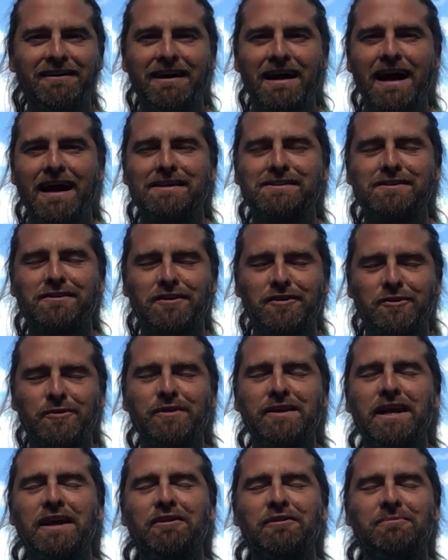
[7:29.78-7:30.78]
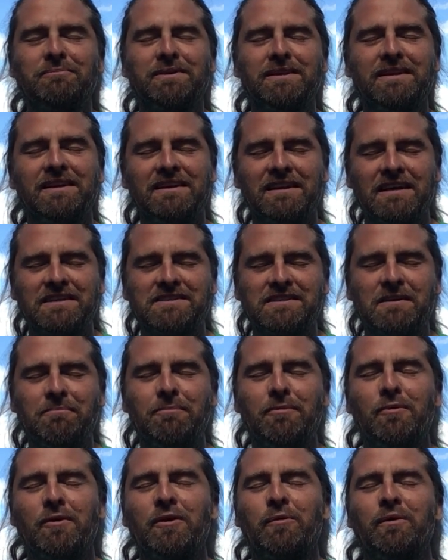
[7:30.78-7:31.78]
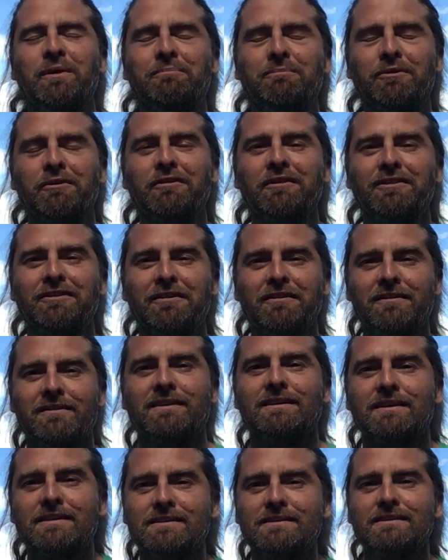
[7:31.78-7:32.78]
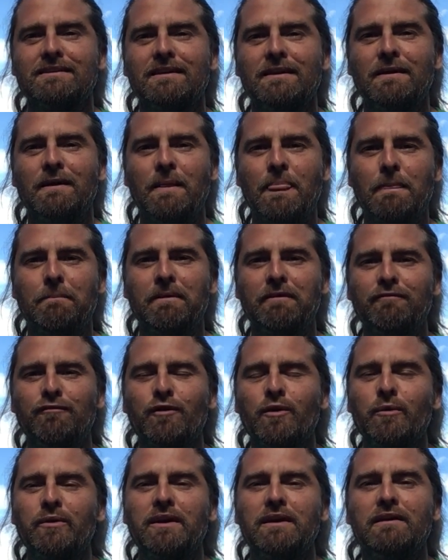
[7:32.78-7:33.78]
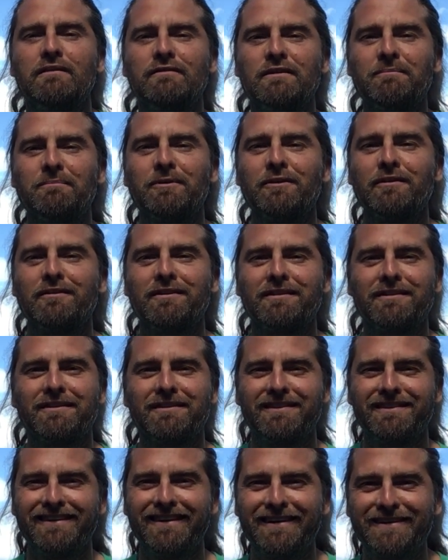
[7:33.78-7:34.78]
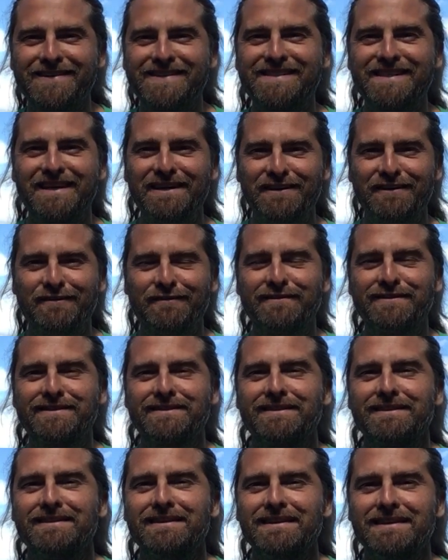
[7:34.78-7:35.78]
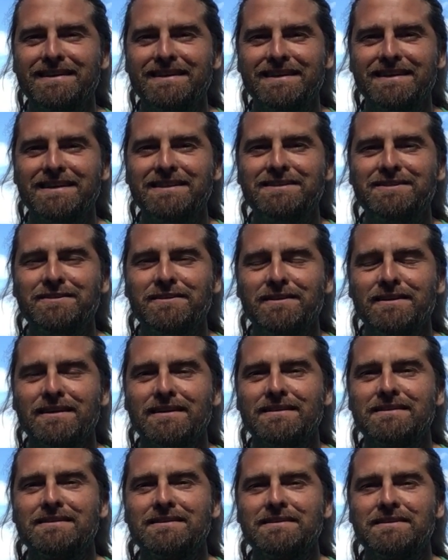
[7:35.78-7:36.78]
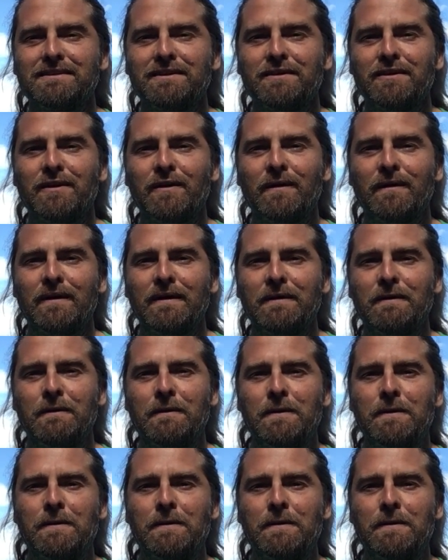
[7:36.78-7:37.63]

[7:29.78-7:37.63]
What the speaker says: As a creator being, at some point we birthed all this before we even birthed ourselves into this, and